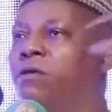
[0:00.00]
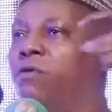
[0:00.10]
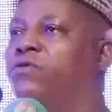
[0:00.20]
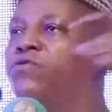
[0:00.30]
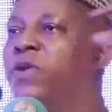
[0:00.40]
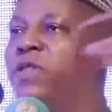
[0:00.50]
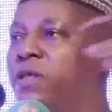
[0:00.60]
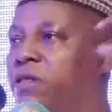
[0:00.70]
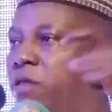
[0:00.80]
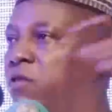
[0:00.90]

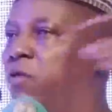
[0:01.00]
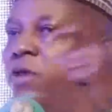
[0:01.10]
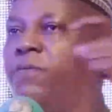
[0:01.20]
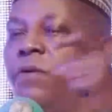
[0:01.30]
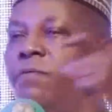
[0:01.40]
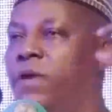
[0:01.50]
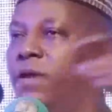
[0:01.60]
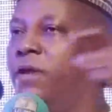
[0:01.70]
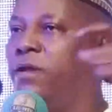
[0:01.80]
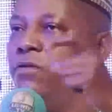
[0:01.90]
constricting the journey from
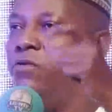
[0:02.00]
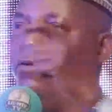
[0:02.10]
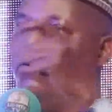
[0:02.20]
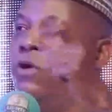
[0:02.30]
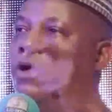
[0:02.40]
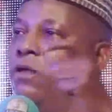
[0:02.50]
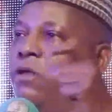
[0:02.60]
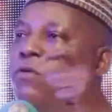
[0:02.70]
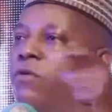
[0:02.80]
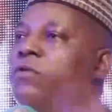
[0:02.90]
London to
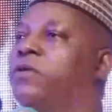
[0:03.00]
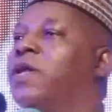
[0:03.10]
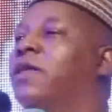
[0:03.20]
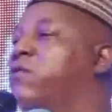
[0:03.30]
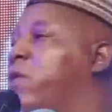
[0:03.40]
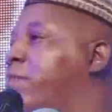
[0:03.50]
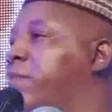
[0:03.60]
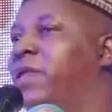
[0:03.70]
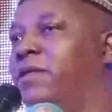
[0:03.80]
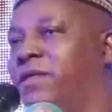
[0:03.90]
New York to 31
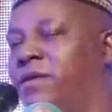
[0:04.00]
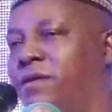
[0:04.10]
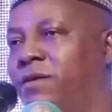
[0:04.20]
minutes.